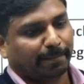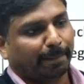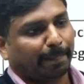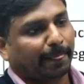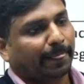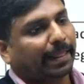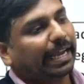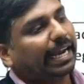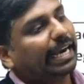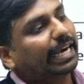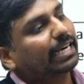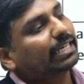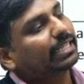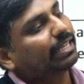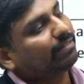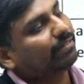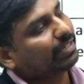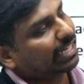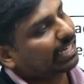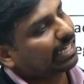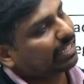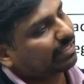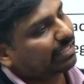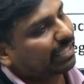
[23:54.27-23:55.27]
and they will
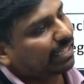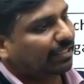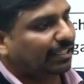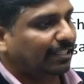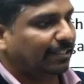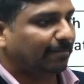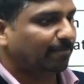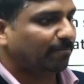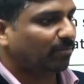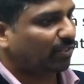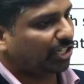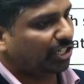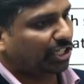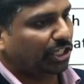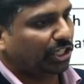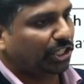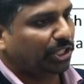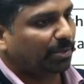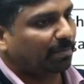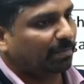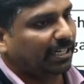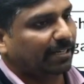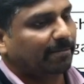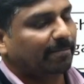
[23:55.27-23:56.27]
get their
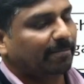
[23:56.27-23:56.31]
nourishment.